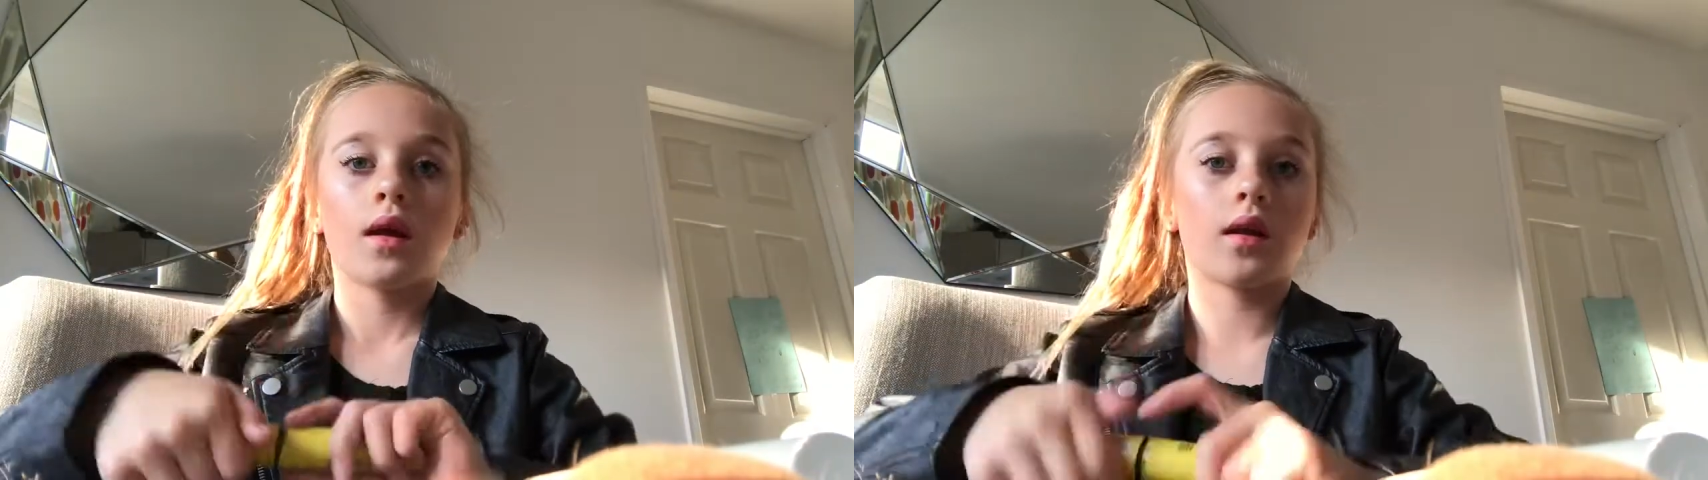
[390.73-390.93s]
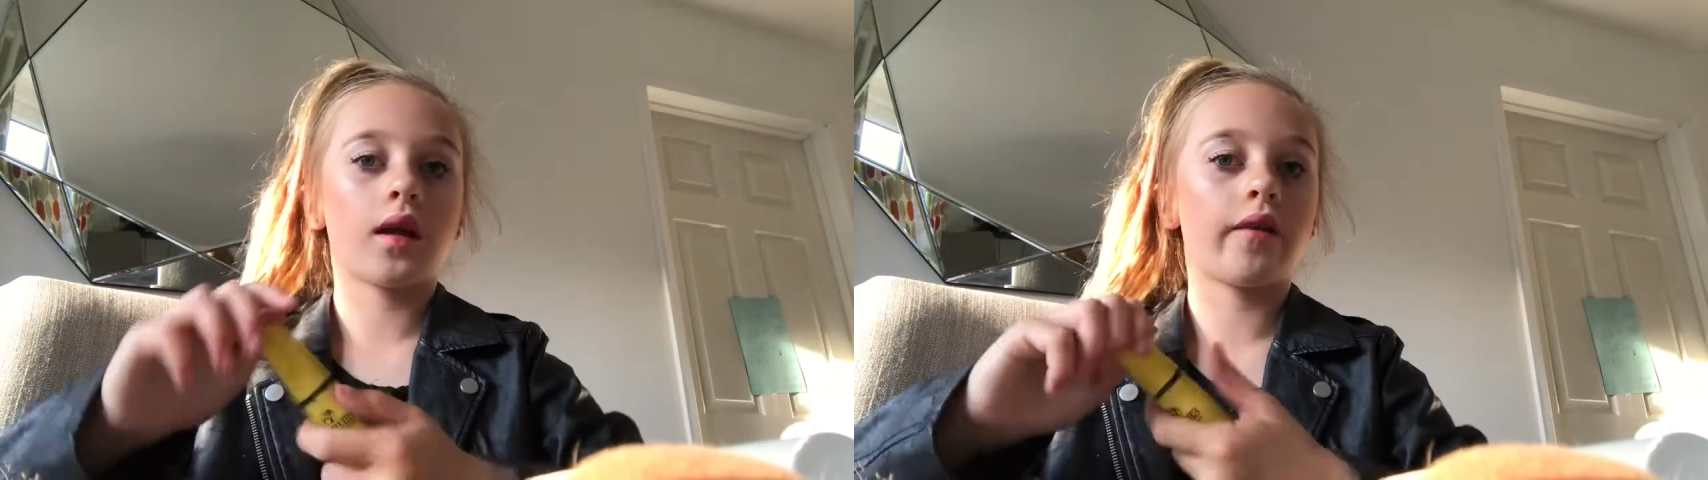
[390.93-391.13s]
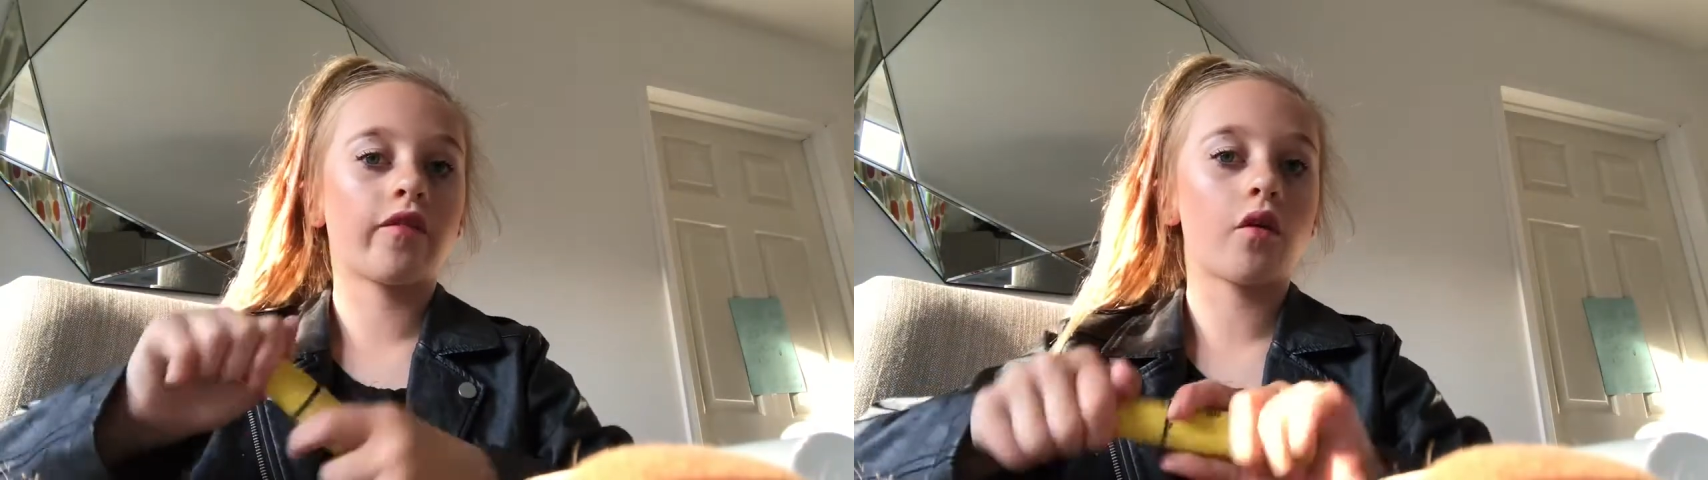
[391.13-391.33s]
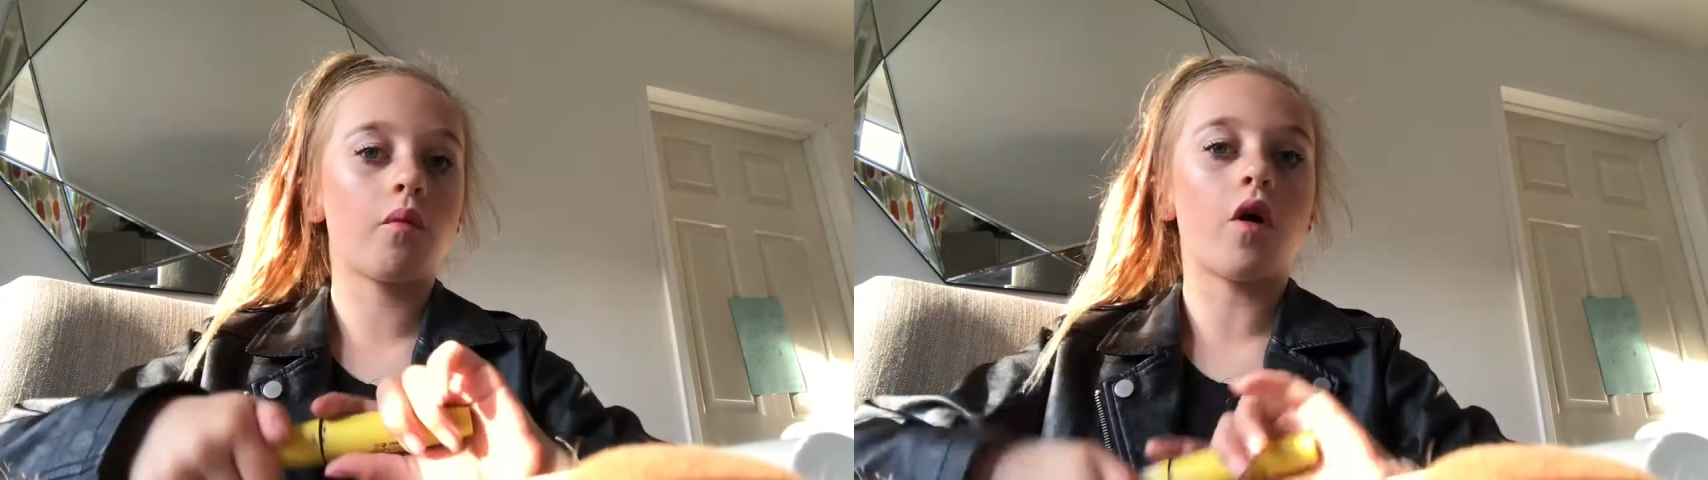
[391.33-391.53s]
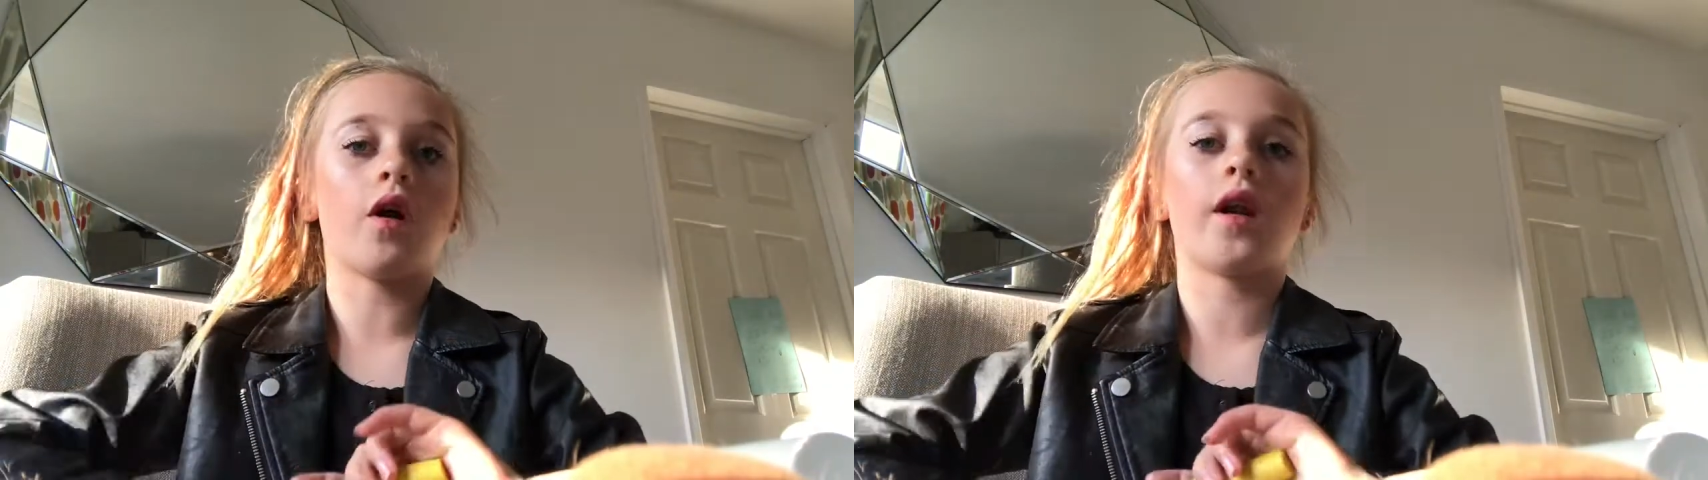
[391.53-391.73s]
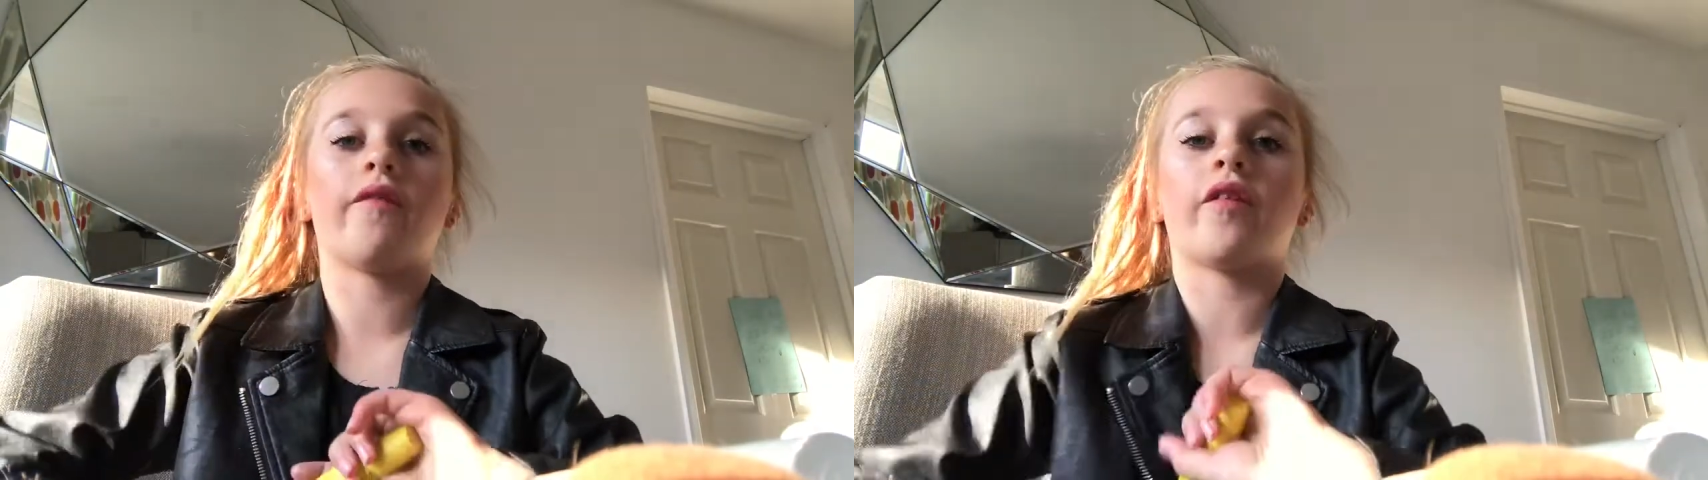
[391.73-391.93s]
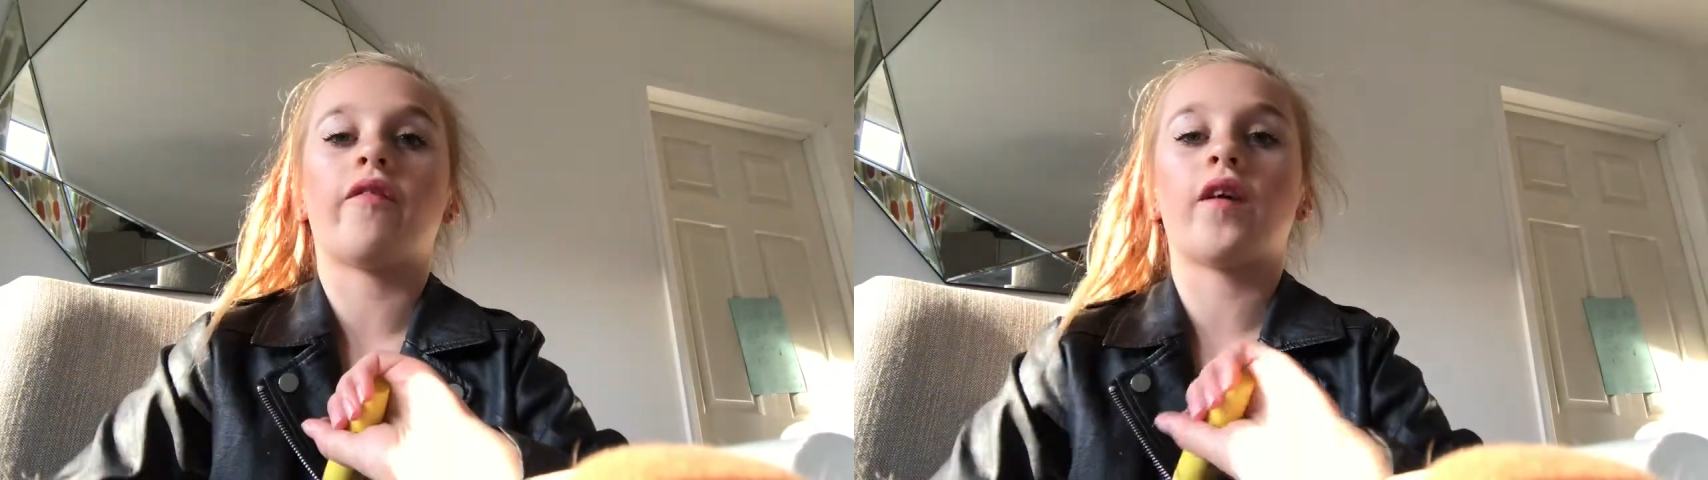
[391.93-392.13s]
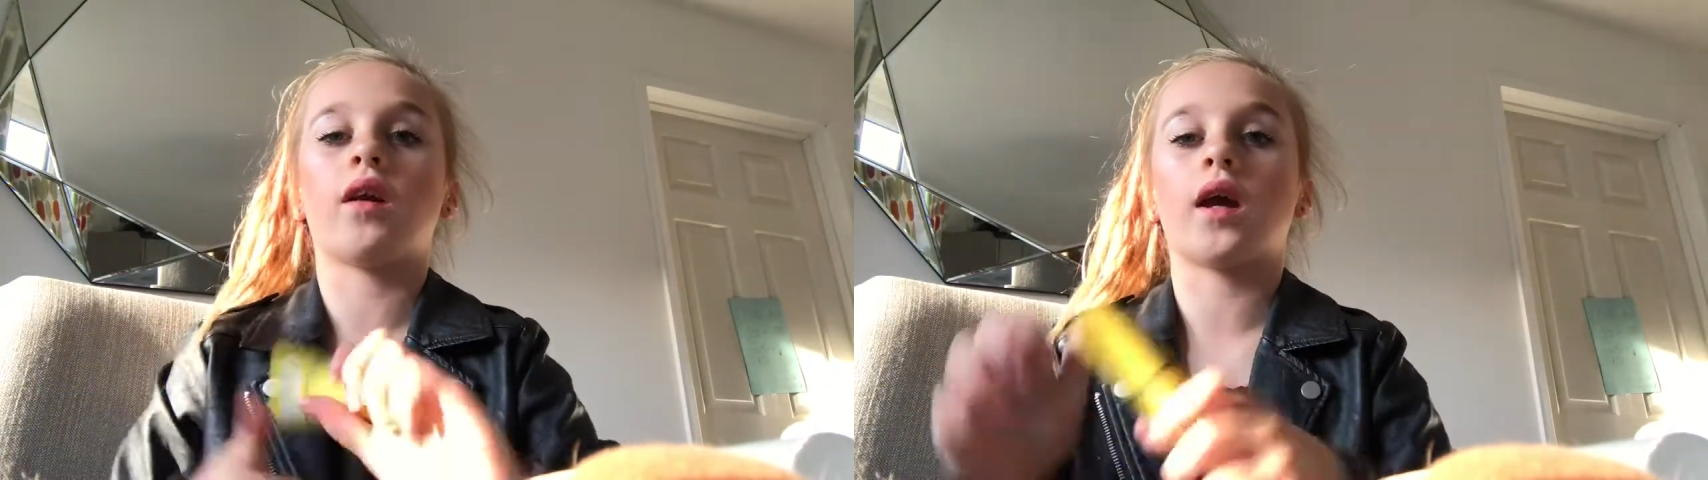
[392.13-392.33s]
And if you want, if
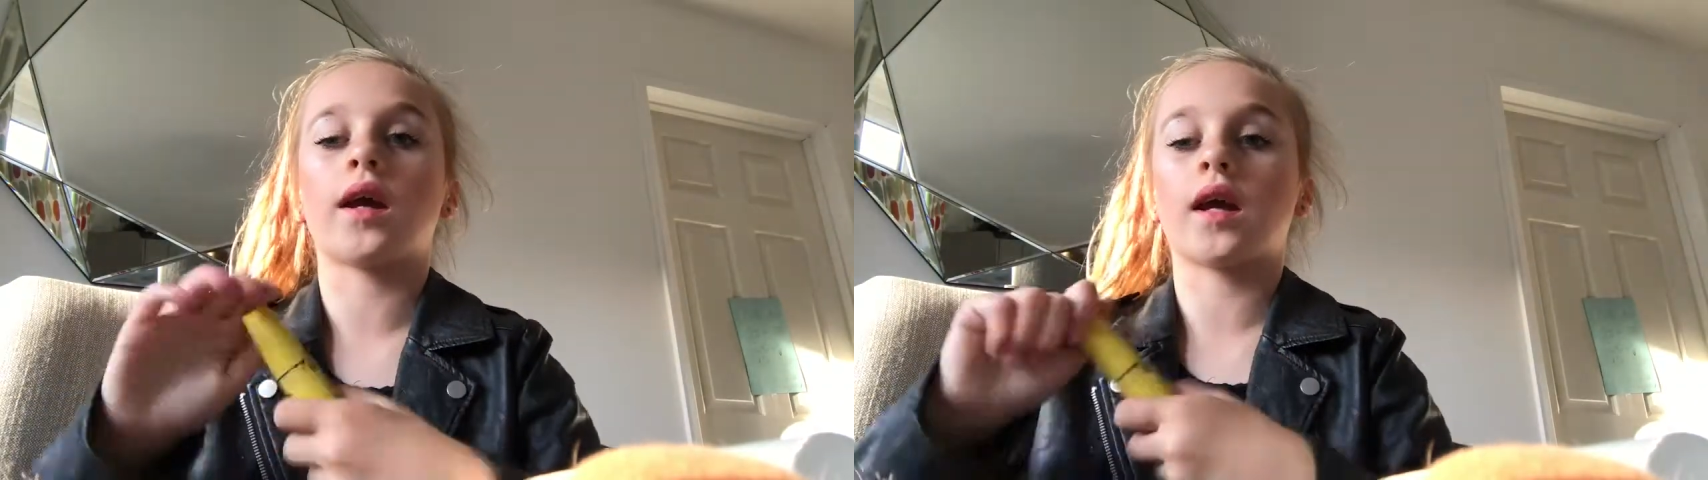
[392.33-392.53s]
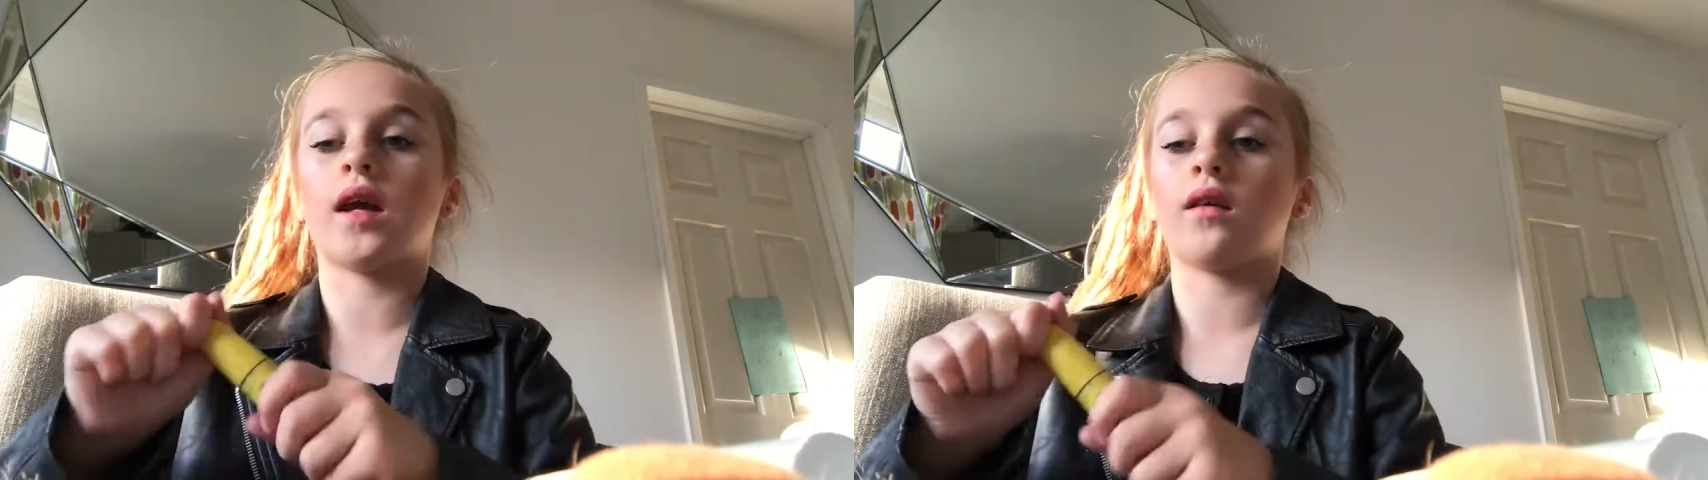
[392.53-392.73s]
you feel like